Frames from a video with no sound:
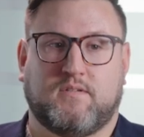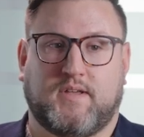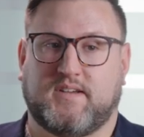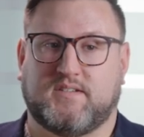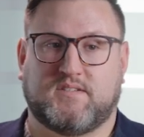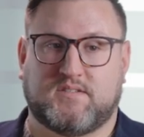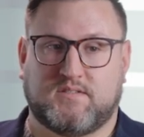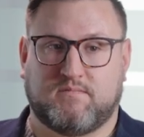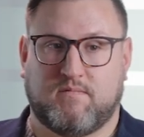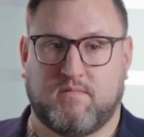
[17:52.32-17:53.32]
is
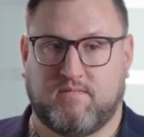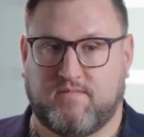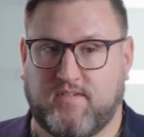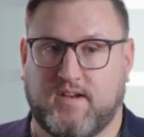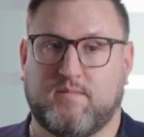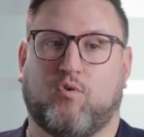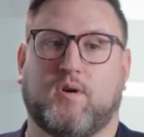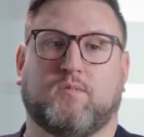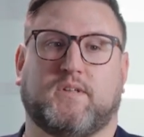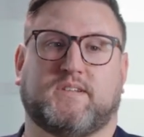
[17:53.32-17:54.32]
fund
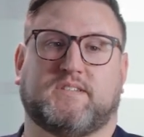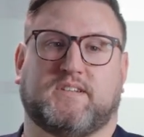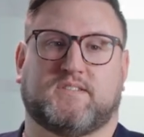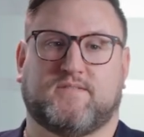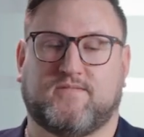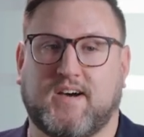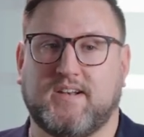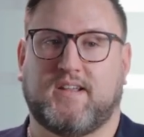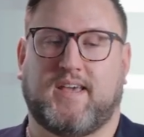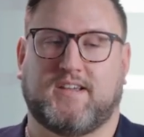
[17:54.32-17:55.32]
portable ACs,
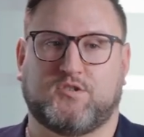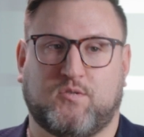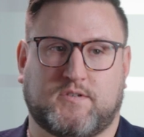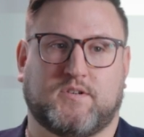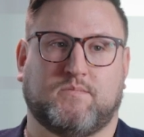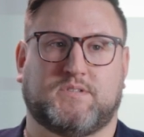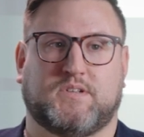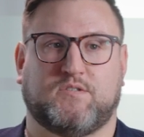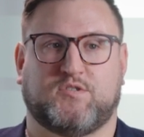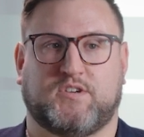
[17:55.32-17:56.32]
fund a short-term
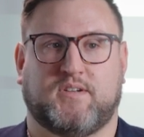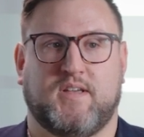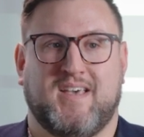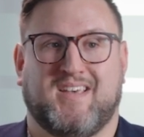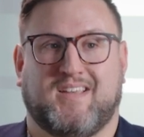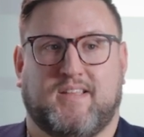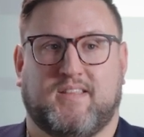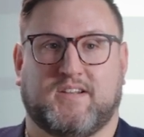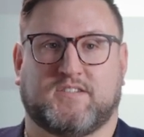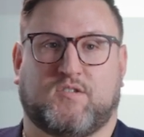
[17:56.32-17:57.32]
solution
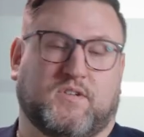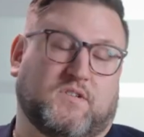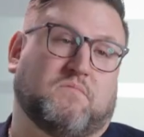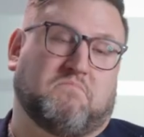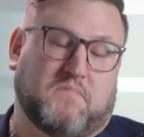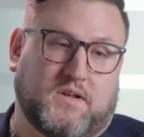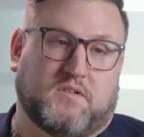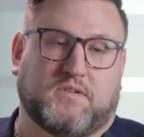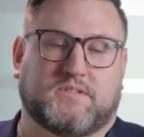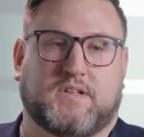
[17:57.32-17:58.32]
that is going to
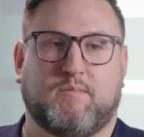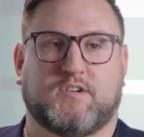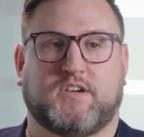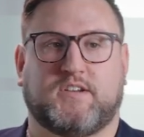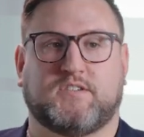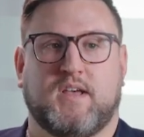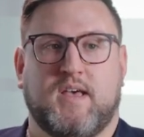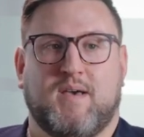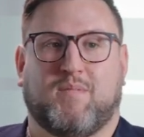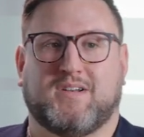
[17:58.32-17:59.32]
increase climate change,
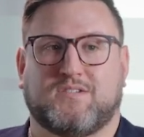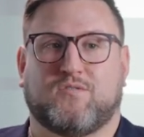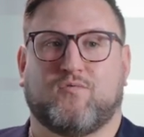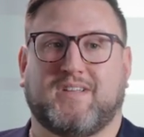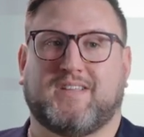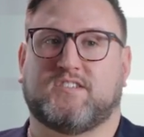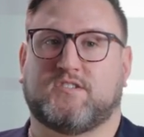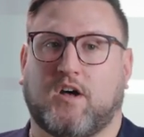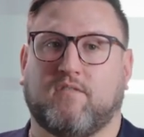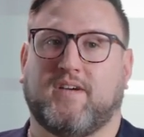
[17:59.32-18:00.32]
but isn't really
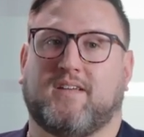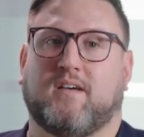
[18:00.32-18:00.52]
solving